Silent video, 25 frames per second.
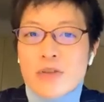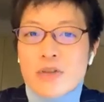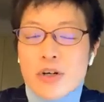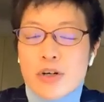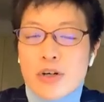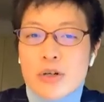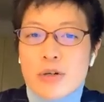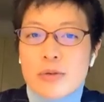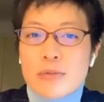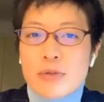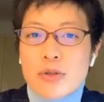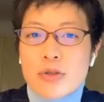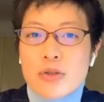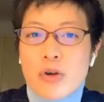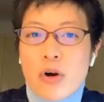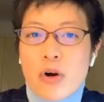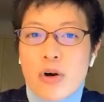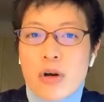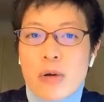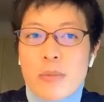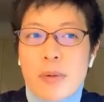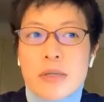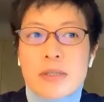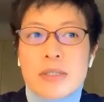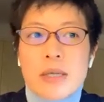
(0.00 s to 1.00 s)
term to
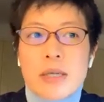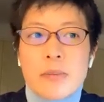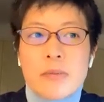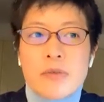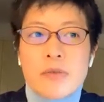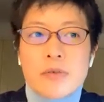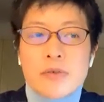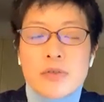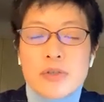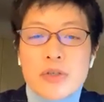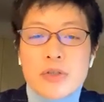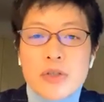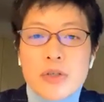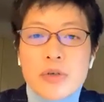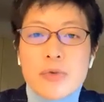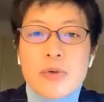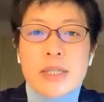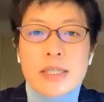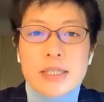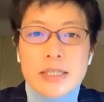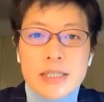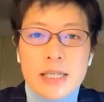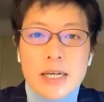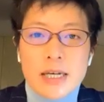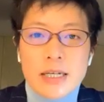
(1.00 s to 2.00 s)
talk about some of those new
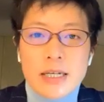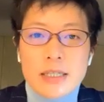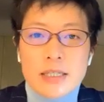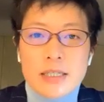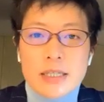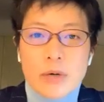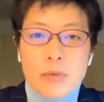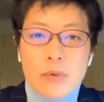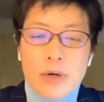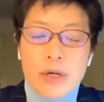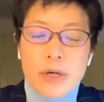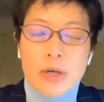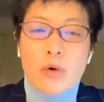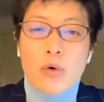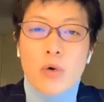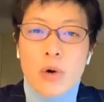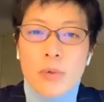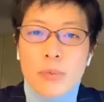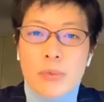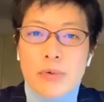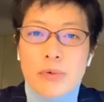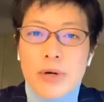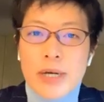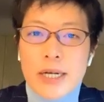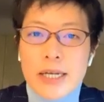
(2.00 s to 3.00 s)
insights that we're
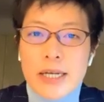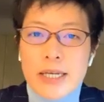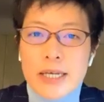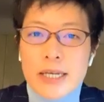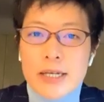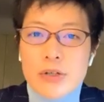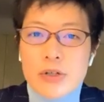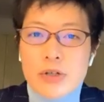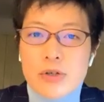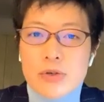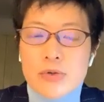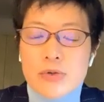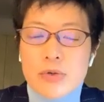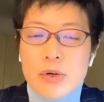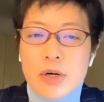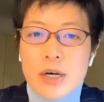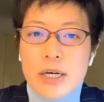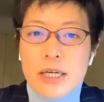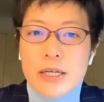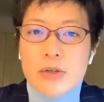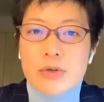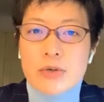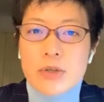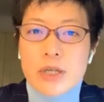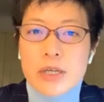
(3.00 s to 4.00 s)
incorporating into
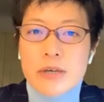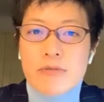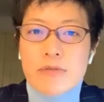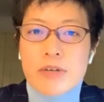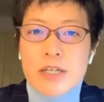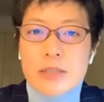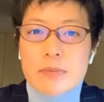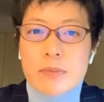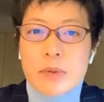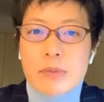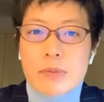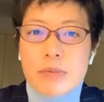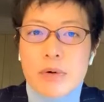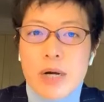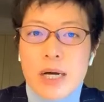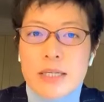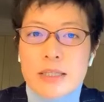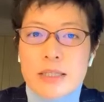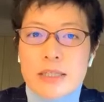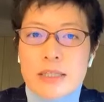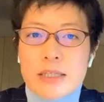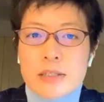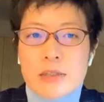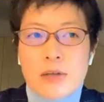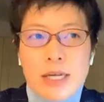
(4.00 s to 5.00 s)
the investment
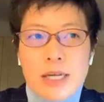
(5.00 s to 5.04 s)
process.